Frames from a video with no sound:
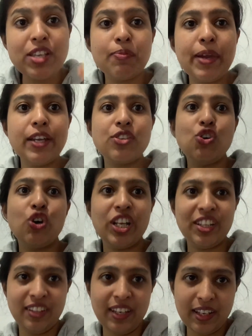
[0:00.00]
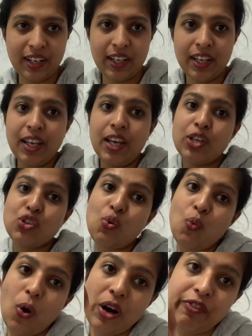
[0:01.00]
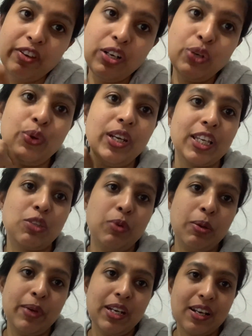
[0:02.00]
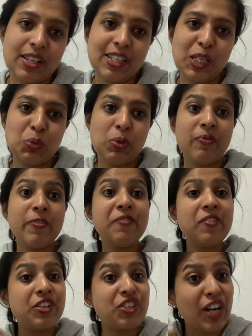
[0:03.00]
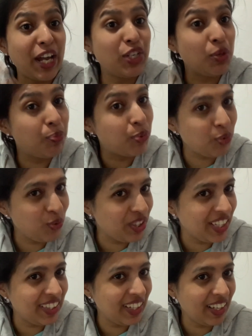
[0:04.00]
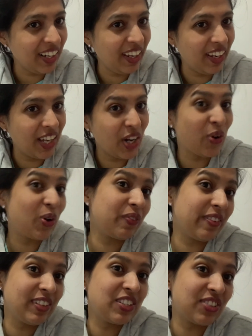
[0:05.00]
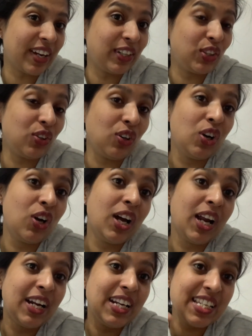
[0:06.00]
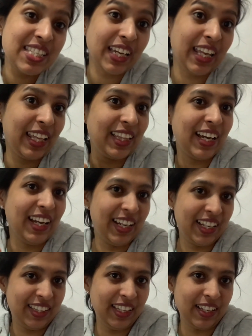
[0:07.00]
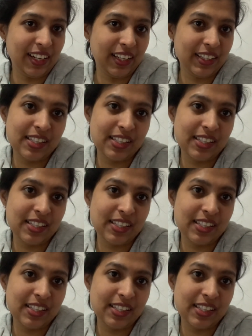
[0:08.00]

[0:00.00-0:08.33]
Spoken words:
based on a theory. So what we'll do in experimental research, we will try to prove the theory, or we will try to disagree the theory.